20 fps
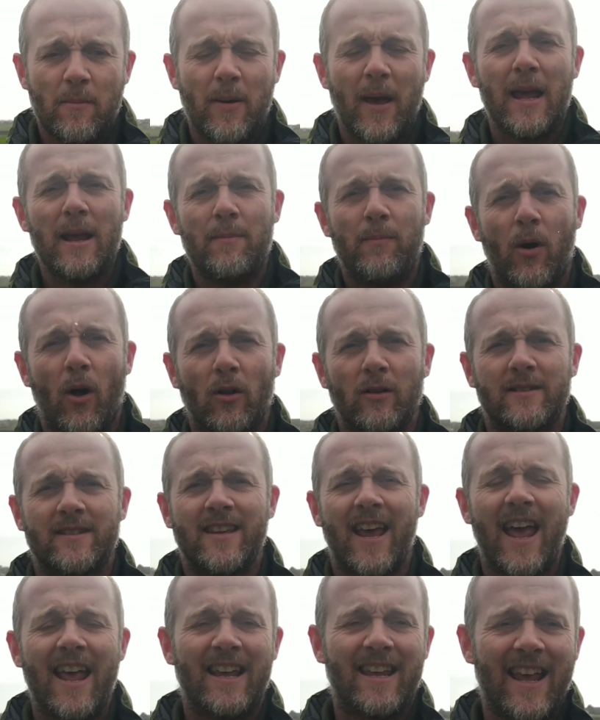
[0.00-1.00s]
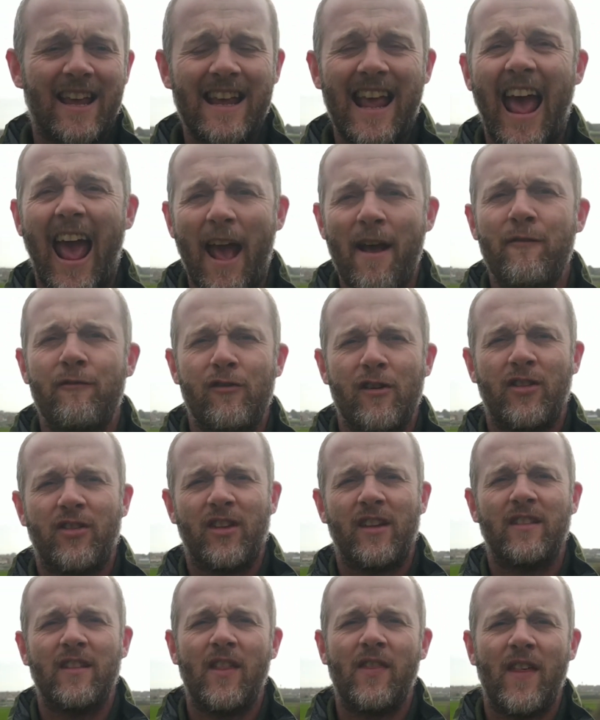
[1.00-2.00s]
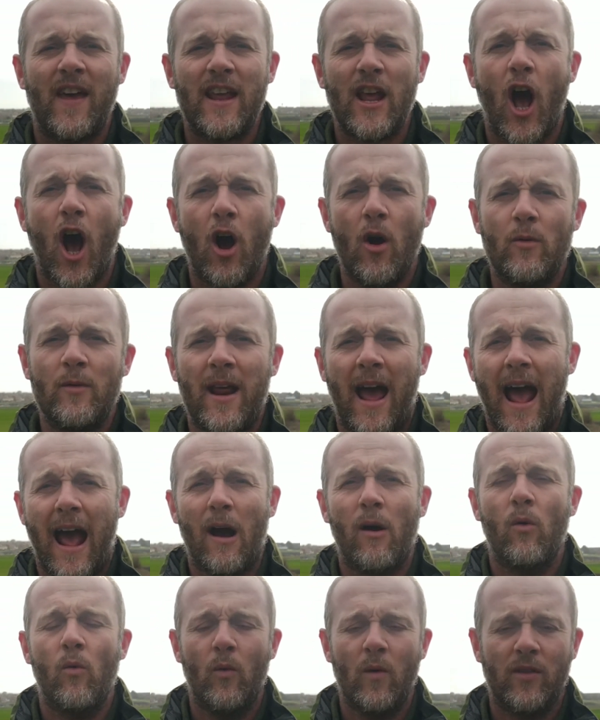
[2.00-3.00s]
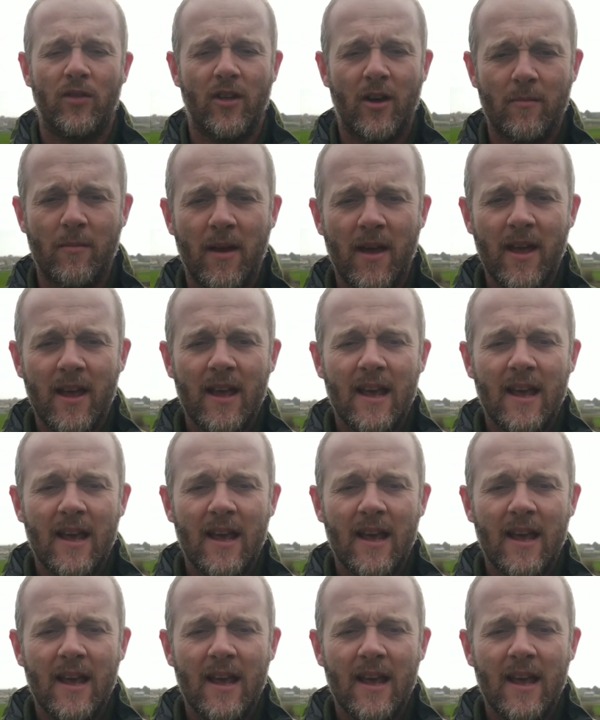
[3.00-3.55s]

people taking everything that they own out with them,